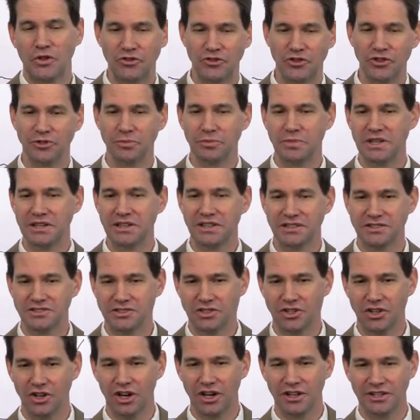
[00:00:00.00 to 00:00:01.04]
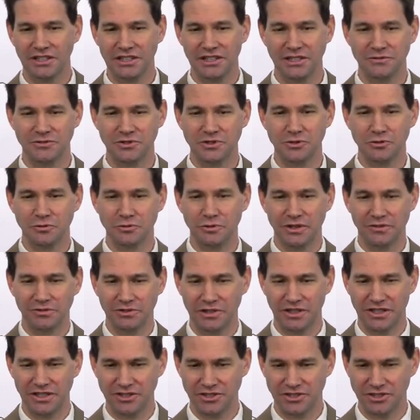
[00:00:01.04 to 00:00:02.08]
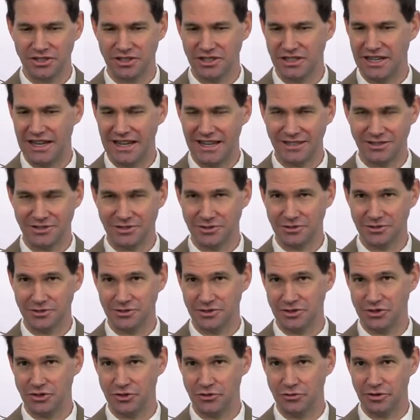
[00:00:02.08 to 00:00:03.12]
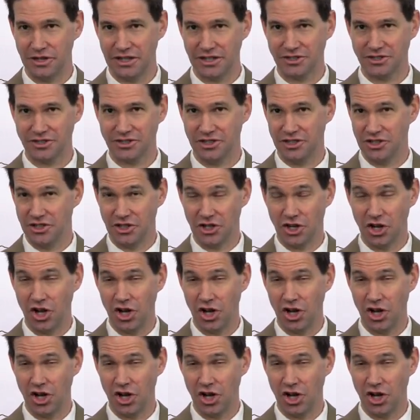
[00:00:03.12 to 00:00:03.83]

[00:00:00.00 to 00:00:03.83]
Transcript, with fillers: just because God gives you revelation and answers and direction and a